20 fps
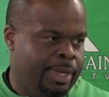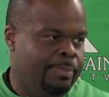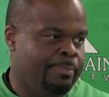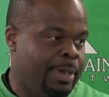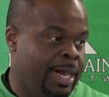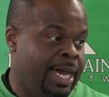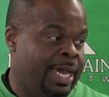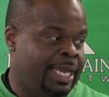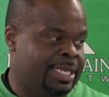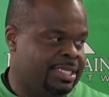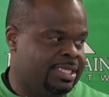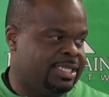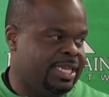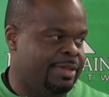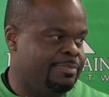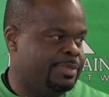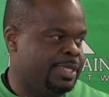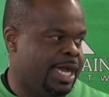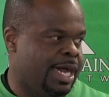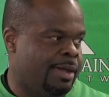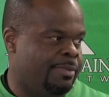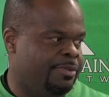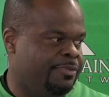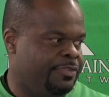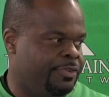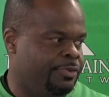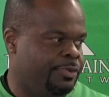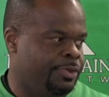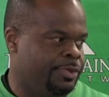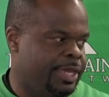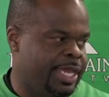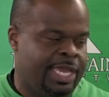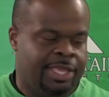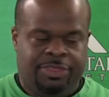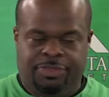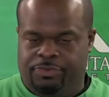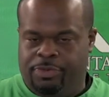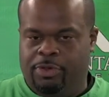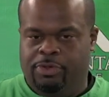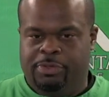But at the same time, if you can't
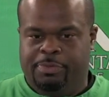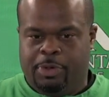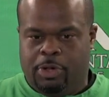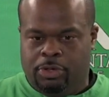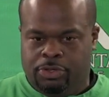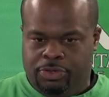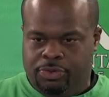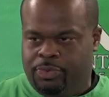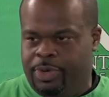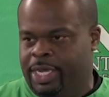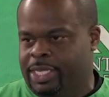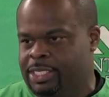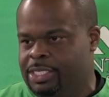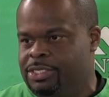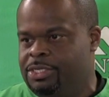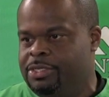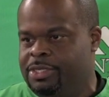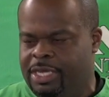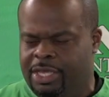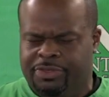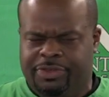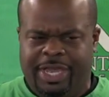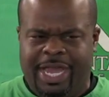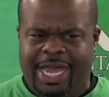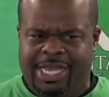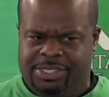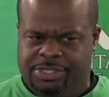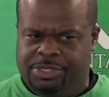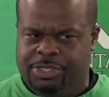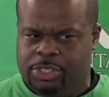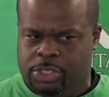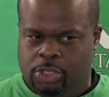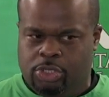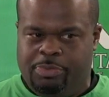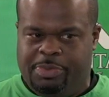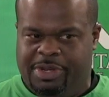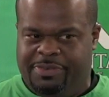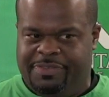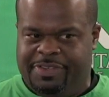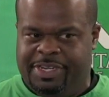throw the ball directly to the other guy, so there's a little
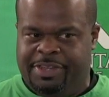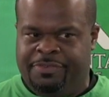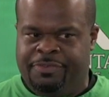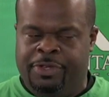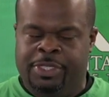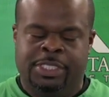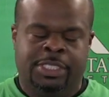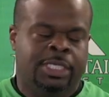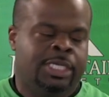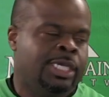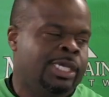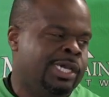bit of a difference.